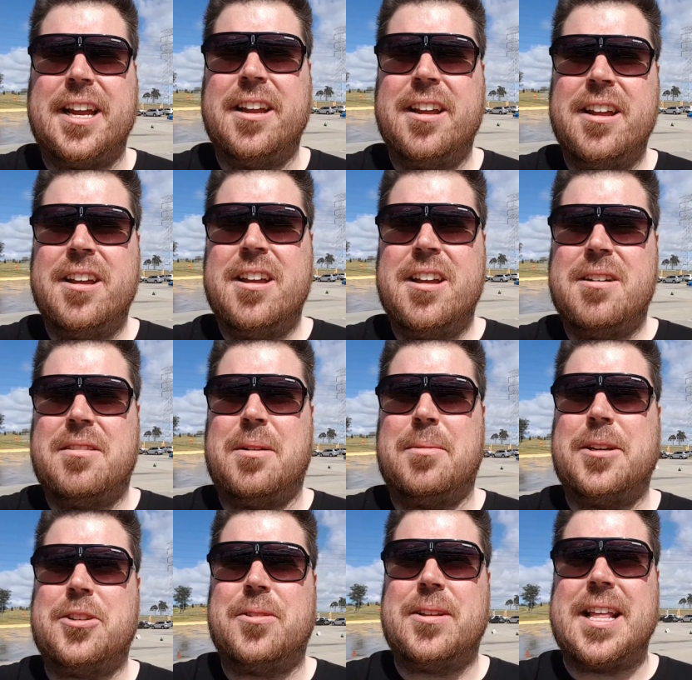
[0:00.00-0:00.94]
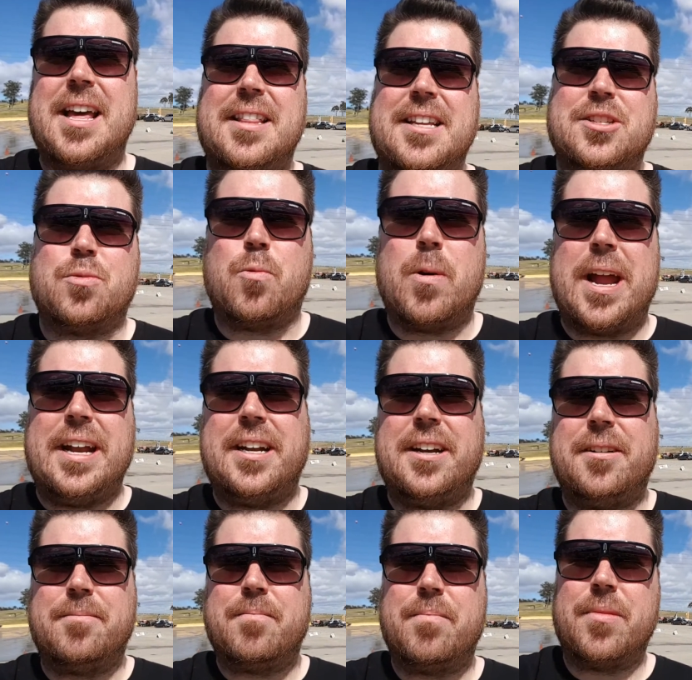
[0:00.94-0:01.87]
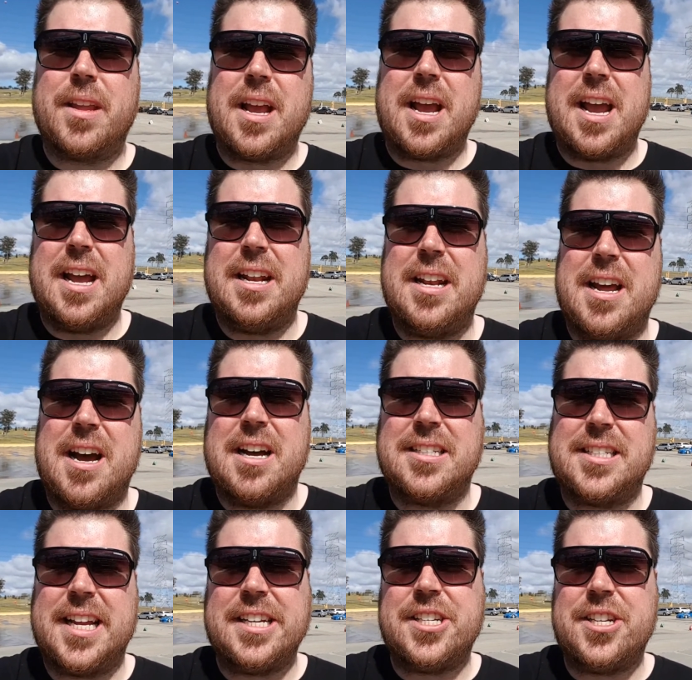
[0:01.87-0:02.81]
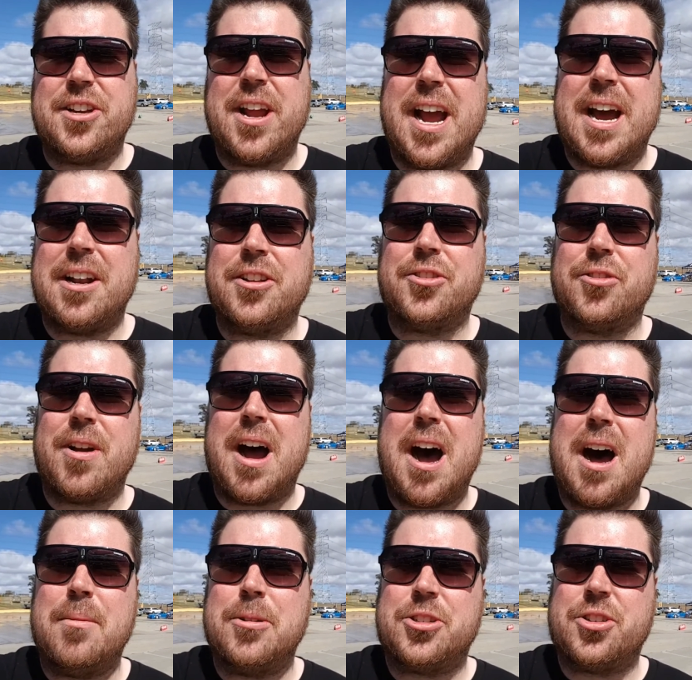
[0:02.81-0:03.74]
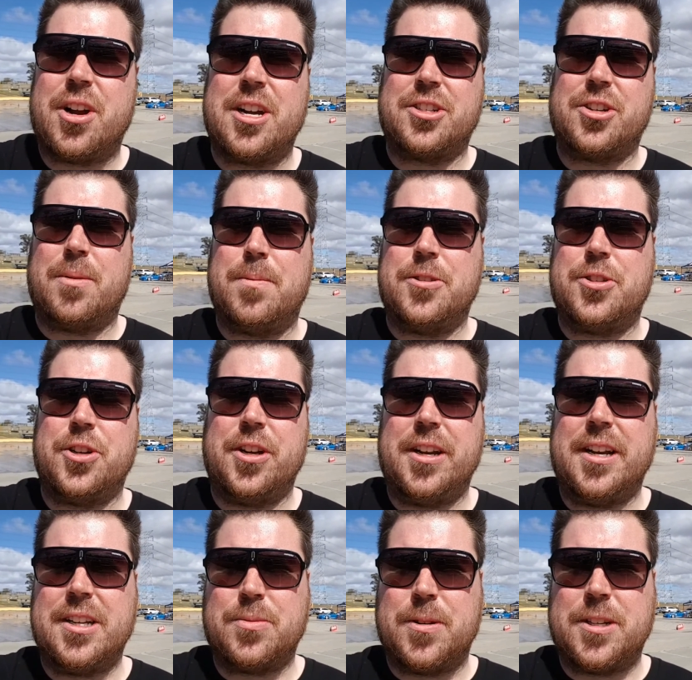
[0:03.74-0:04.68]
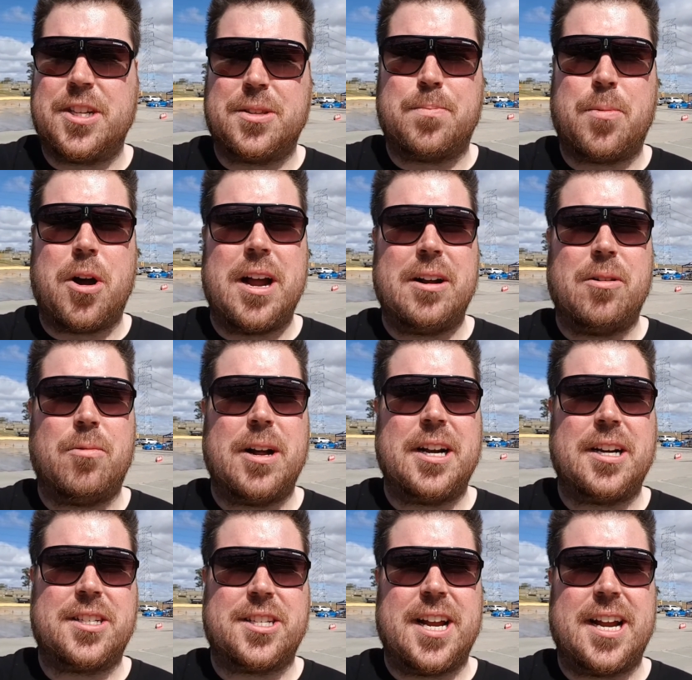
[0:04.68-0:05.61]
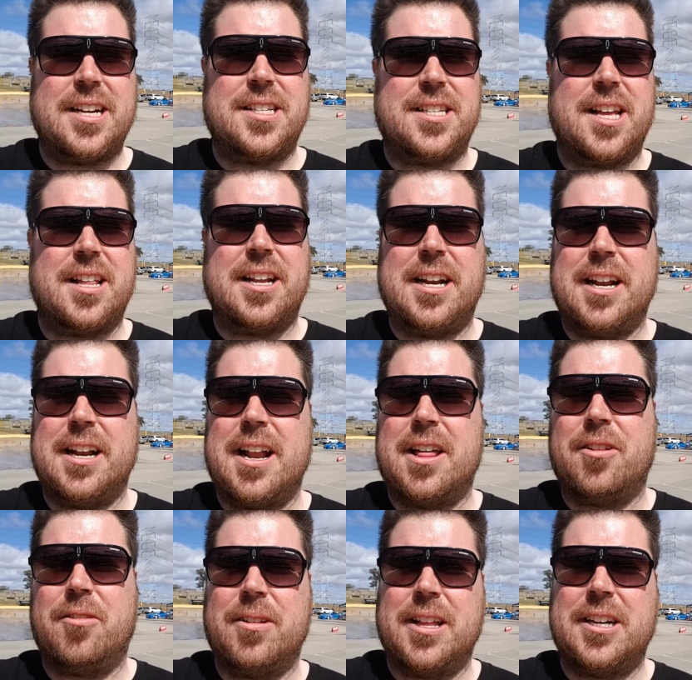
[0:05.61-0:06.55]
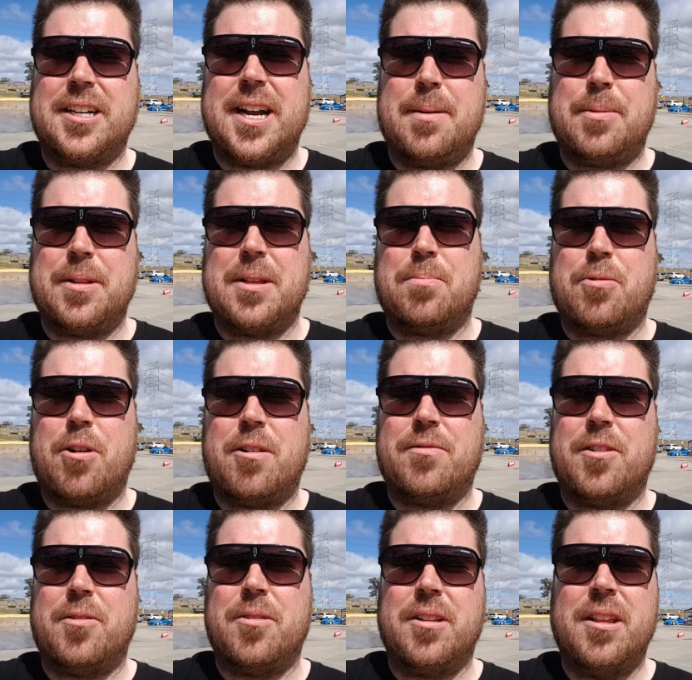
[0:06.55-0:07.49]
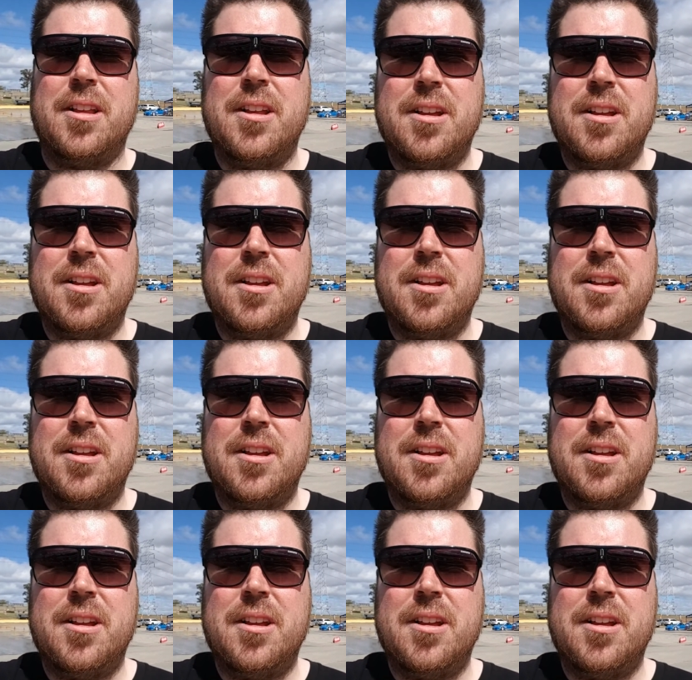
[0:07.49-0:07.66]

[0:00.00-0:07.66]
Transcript: i will going to be doing that this week and uh, teaching you how to do arbitrage opportunities, which is buying at one exchange, selling at another, and then keeping the profit.